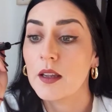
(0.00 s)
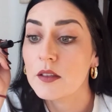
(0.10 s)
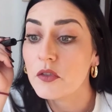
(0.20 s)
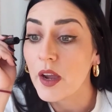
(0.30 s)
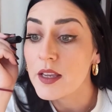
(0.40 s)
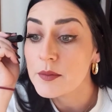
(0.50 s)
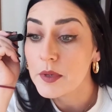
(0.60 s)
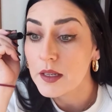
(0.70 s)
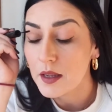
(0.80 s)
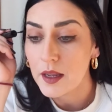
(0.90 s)
it dries
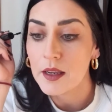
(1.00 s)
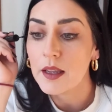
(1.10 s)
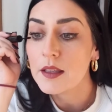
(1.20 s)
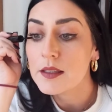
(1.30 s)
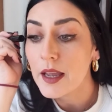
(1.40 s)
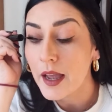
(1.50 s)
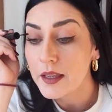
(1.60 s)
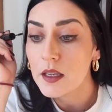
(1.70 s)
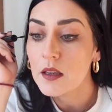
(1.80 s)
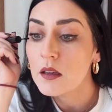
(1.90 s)
and it gets
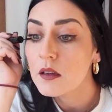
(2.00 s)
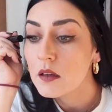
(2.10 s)
tacky,